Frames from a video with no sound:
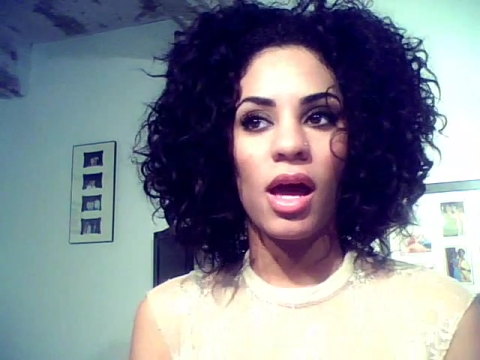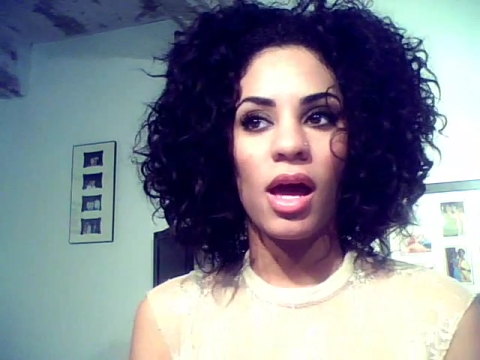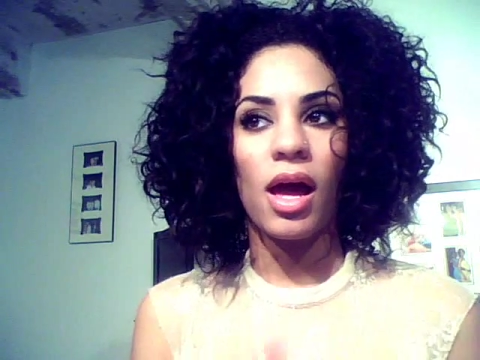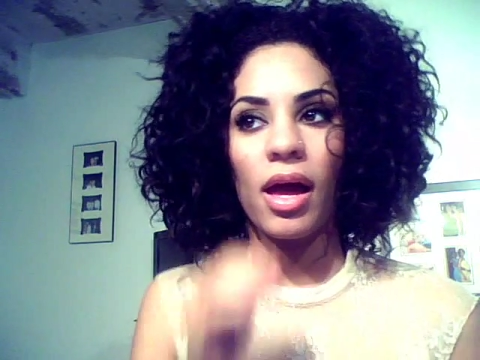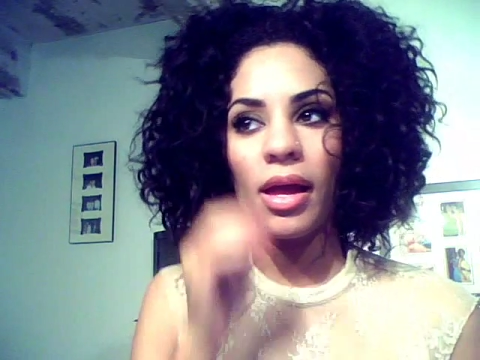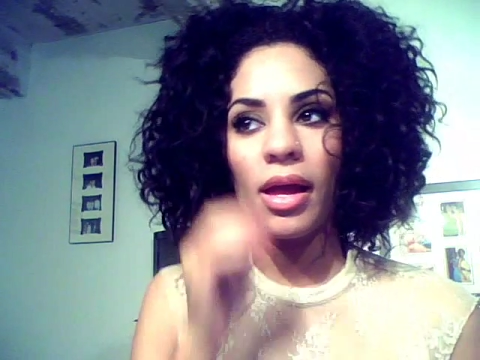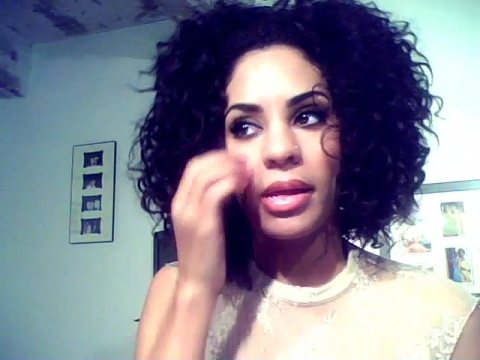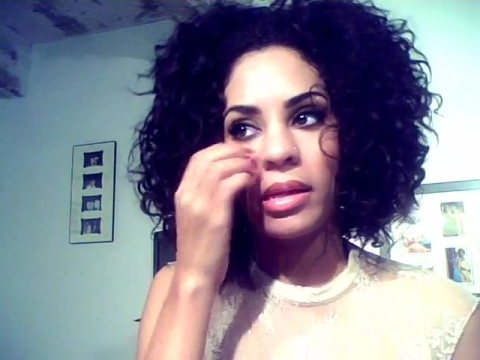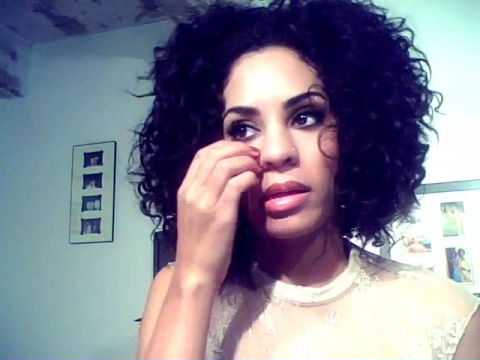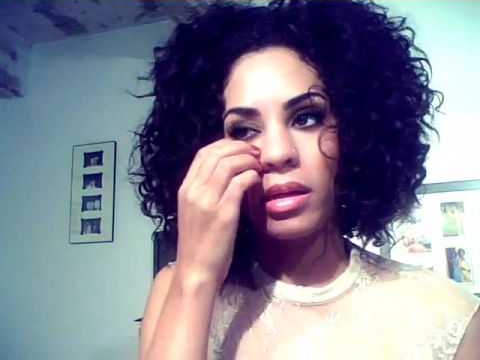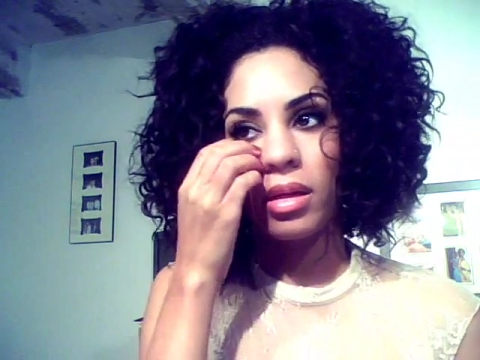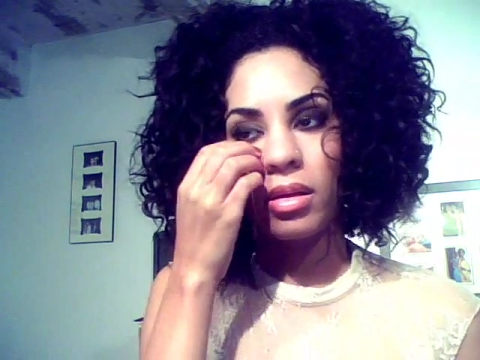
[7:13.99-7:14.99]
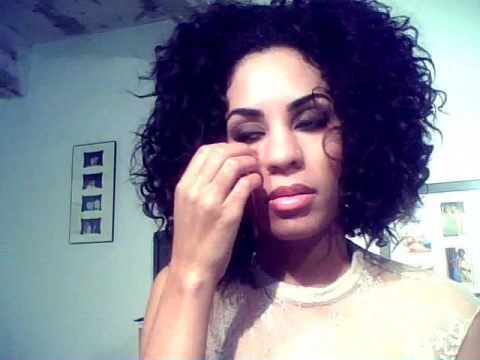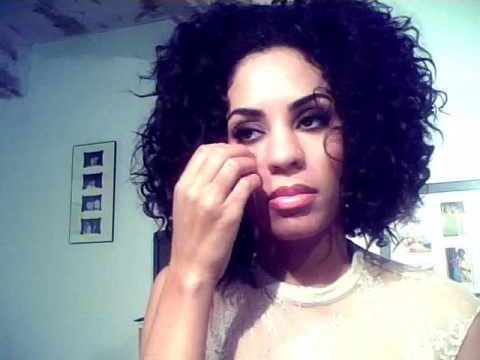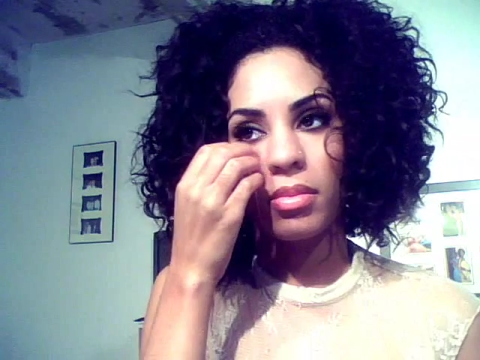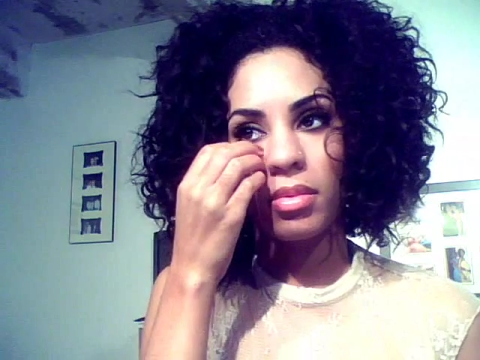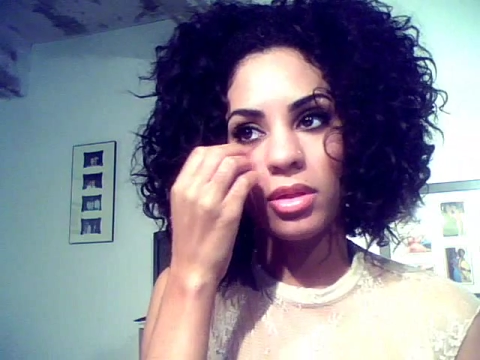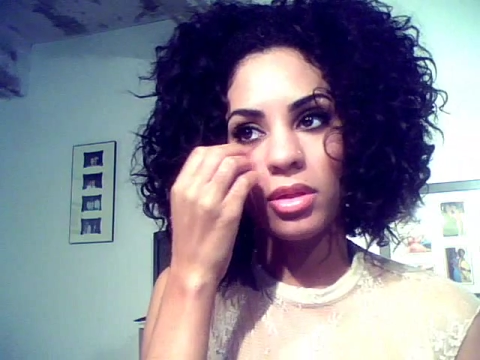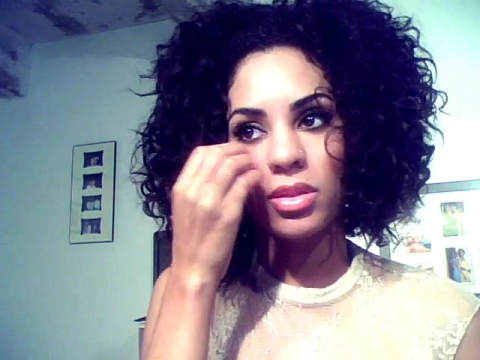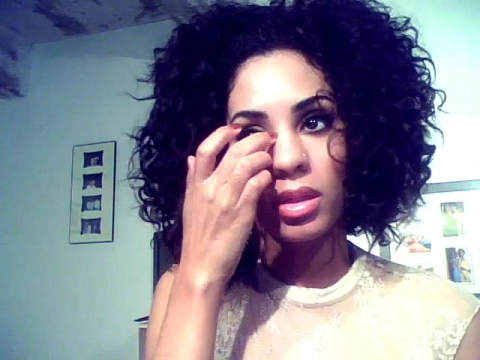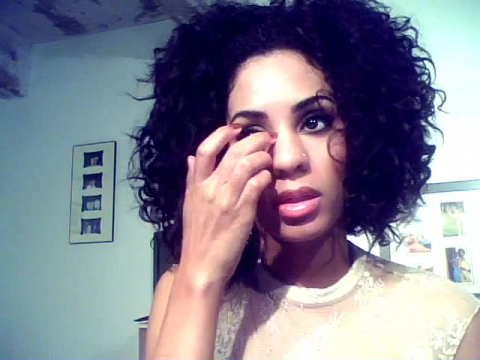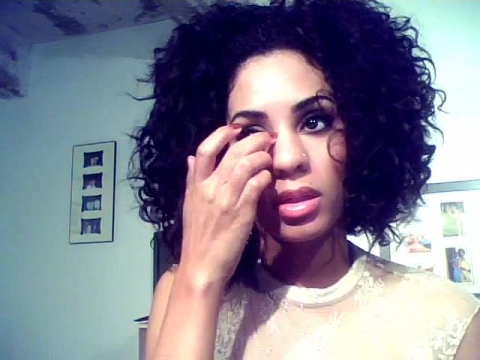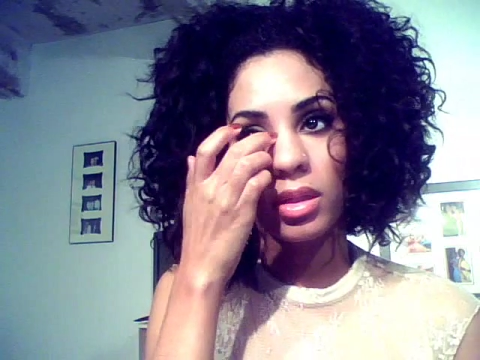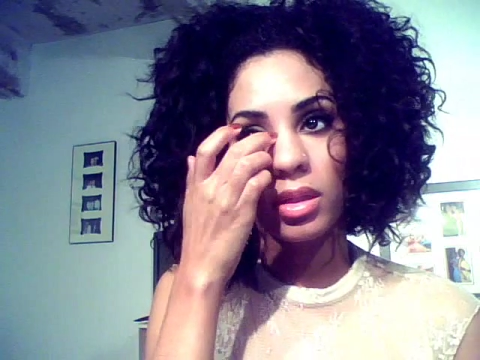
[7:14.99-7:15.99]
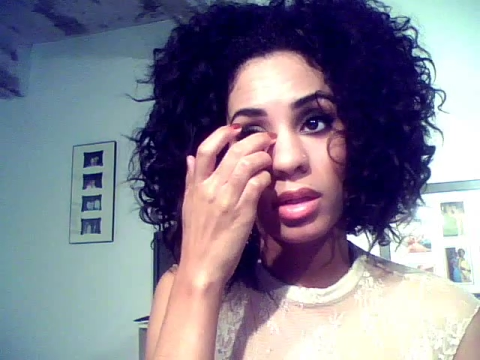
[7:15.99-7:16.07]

I had used 1